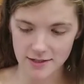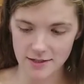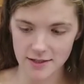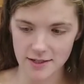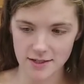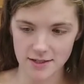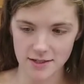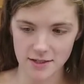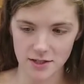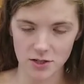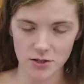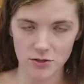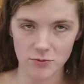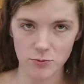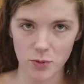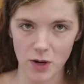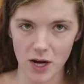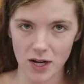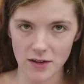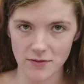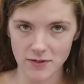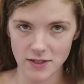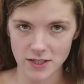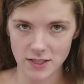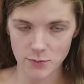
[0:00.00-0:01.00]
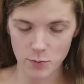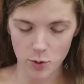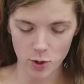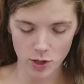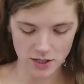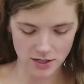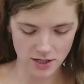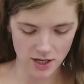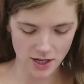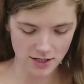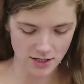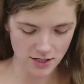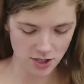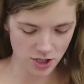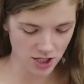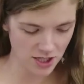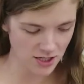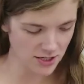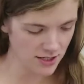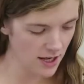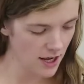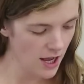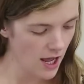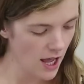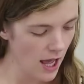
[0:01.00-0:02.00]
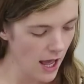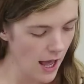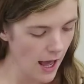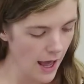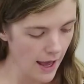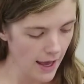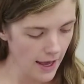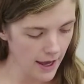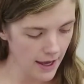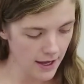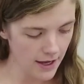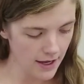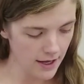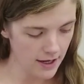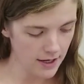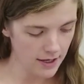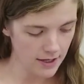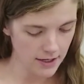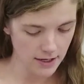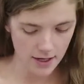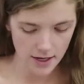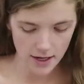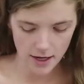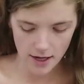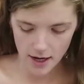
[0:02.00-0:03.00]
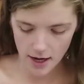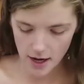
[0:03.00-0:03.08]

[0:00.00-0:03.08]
these little breakfast pork sausages, and